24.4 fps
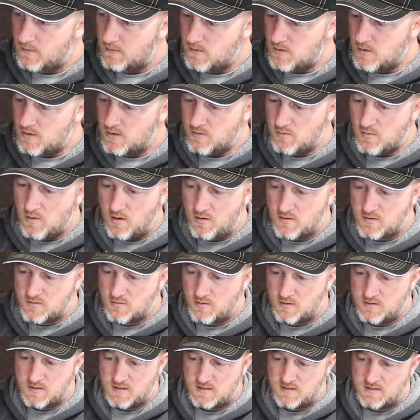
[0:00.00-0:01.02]
You can do all
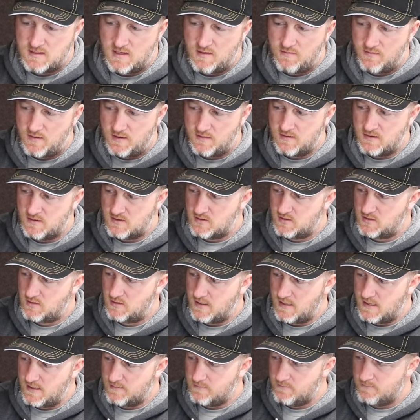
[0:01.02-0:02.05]
sorts of stuff on this
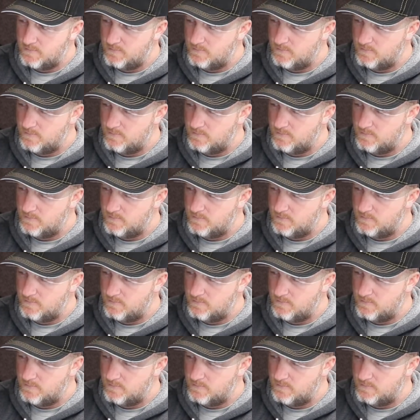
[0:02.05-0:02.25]
screen.